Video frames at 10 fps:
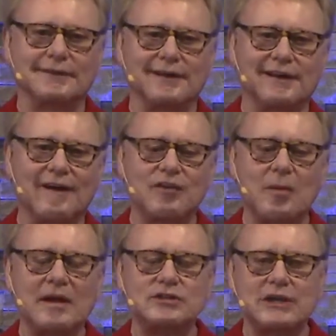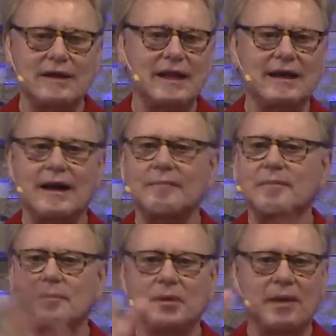And every time I say that, I
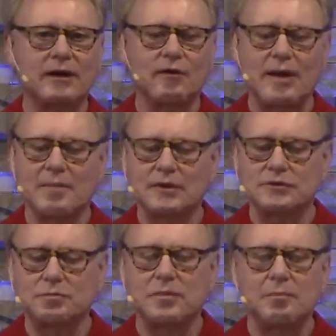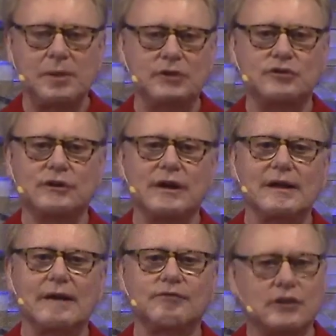remember my grandma's picture
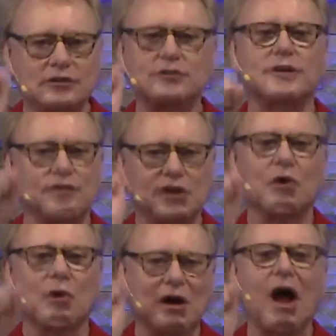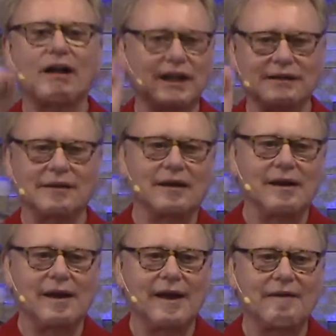of Jesus at the door knocking.
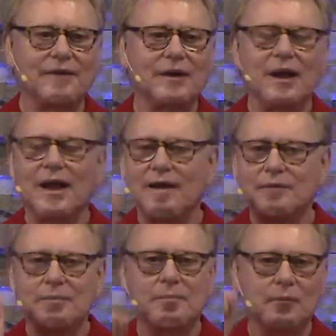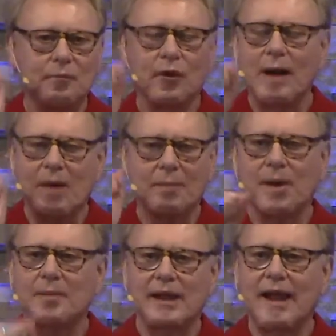Every grandma
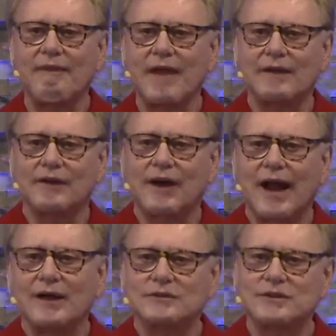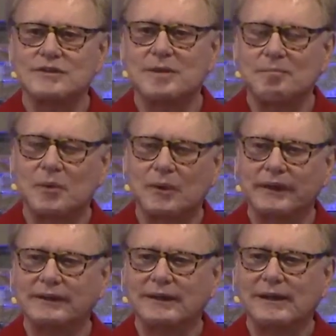probably had that in their house at some
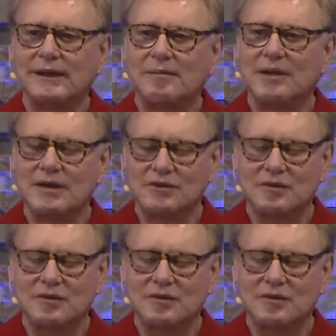point. But it's a